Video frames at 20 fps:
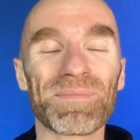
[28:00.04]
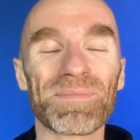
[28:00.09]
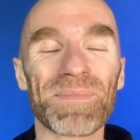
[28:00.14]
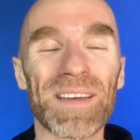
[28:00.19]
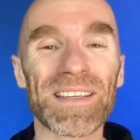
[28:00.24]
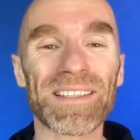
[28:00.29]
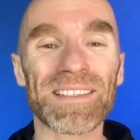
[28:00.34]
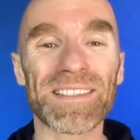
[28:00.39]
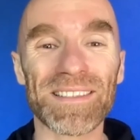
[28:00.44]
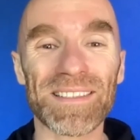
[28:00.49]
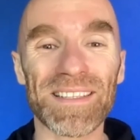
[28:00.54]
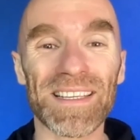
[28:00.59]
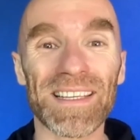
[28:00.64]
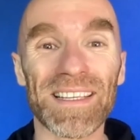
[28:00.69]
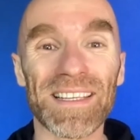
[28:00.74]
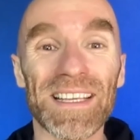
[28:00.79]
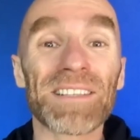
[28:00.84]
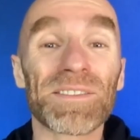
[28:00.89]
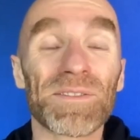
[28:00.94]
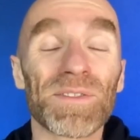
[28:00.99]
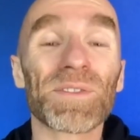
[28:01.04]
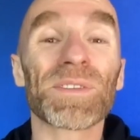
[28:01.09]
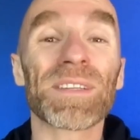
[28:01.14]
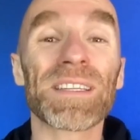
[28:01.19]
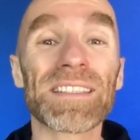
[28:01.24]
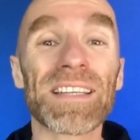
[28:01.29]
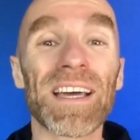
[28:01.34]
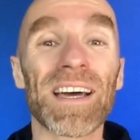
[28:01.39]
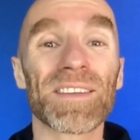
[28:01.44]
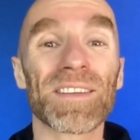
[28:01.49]
it truly
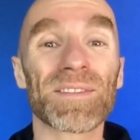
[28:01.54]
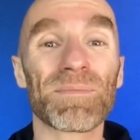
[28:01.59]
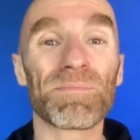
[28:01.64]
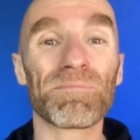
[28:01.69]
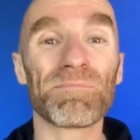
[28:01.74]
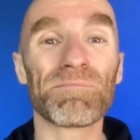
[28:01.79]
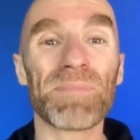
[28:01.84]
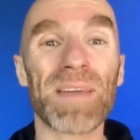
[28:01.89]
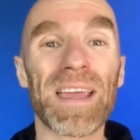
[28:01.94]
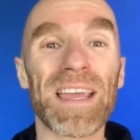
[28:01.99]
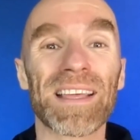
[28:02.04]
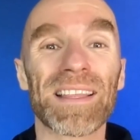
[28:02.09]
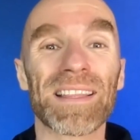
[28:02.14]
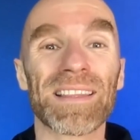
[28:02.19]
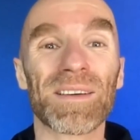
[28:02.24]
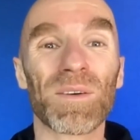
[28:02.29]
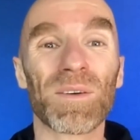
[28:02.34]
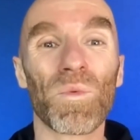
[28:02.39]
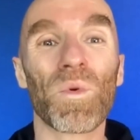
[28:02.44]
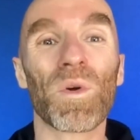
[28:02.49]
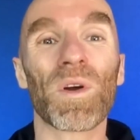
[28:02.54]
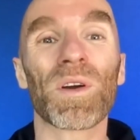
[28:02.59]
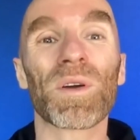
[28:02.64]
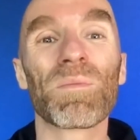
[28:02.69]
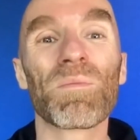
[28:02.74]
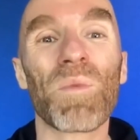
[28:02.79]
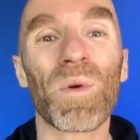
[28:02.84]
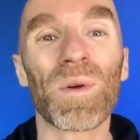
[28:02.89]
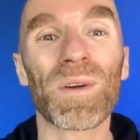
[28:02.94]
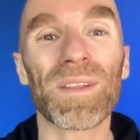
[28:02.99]
does make the work
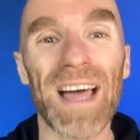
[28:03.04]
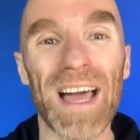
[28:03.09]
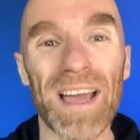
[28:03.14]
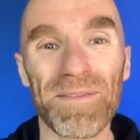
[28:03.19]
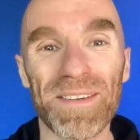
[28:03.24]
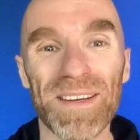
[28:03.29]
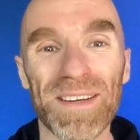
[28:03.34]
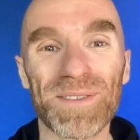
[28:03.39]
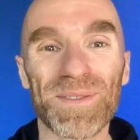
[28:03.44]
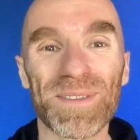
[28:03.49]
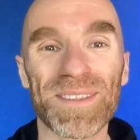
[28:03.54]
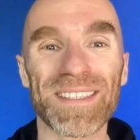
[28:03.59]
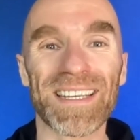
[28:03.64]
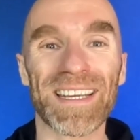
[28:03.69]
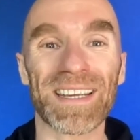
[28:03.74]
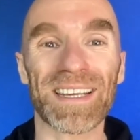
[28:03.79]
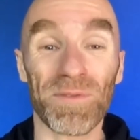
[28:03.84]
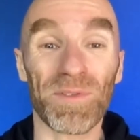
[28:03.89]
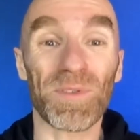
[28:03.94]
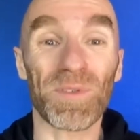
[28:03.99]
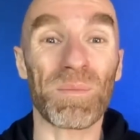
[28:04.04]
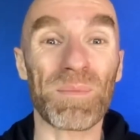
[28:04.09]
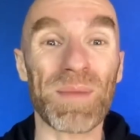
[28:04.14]
more alive and interesting for